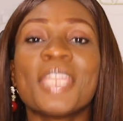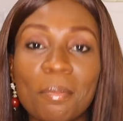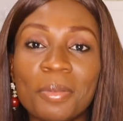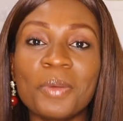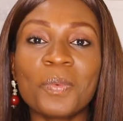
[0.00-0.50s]

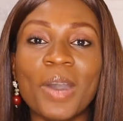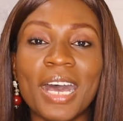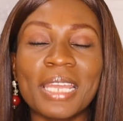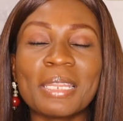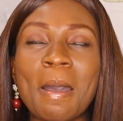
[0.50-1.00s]
Number
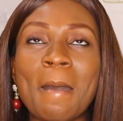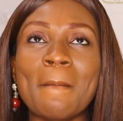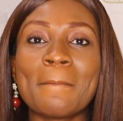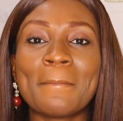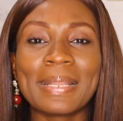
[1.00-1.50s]
one,
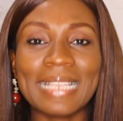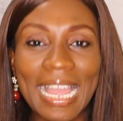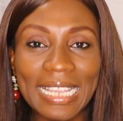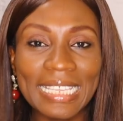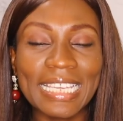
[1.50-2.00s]

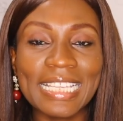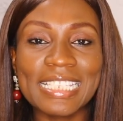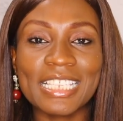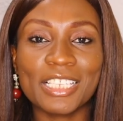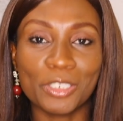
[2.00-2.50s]

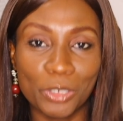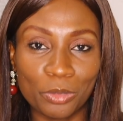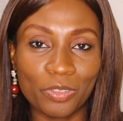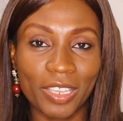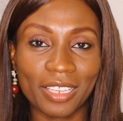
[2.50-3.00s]
blanket
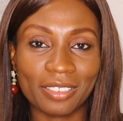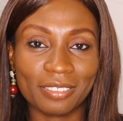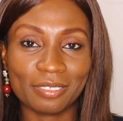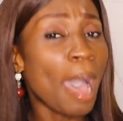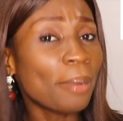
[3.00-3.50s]
duvet.
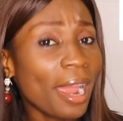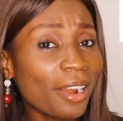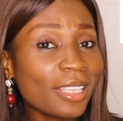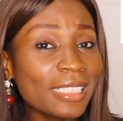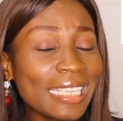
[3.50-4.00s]

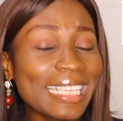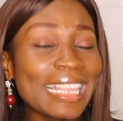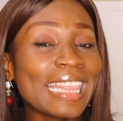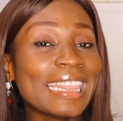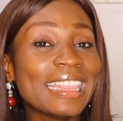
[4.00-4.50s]

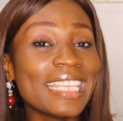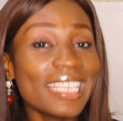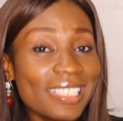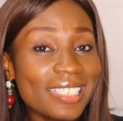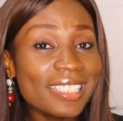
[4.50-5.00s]
Apparently
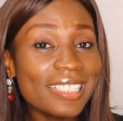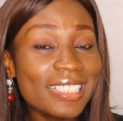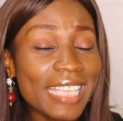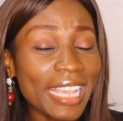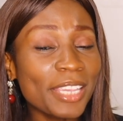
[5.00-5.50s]
this
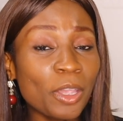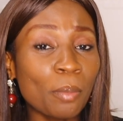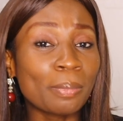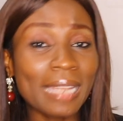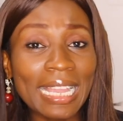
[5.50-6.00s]
taking
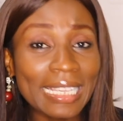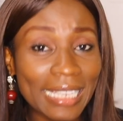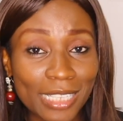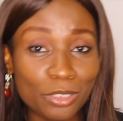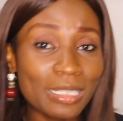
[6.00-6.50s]
your
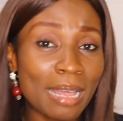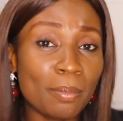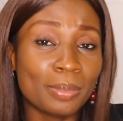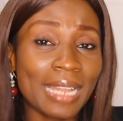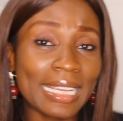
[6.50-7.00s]
blanket, you know
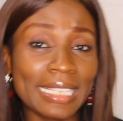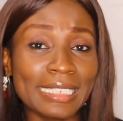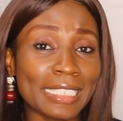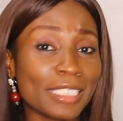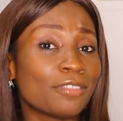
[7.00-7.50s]
that
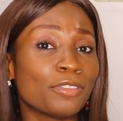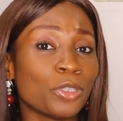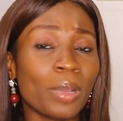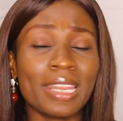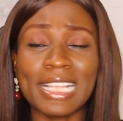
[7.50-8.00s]
blanket they give
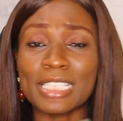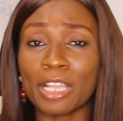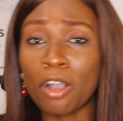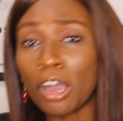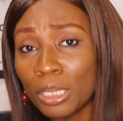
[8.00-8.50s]
you, whether it's
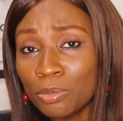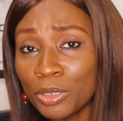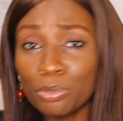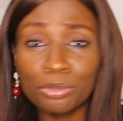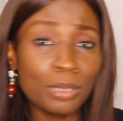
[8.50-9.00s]

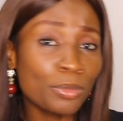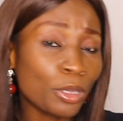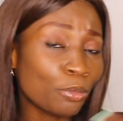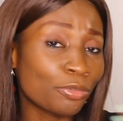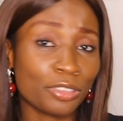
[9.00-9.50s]
economy,
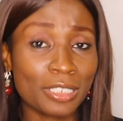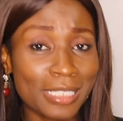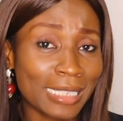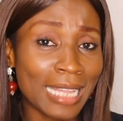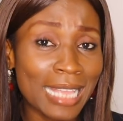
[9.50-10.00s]
premium,
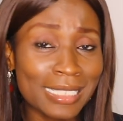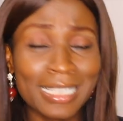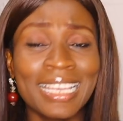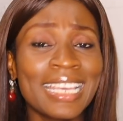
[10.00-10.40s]
first class,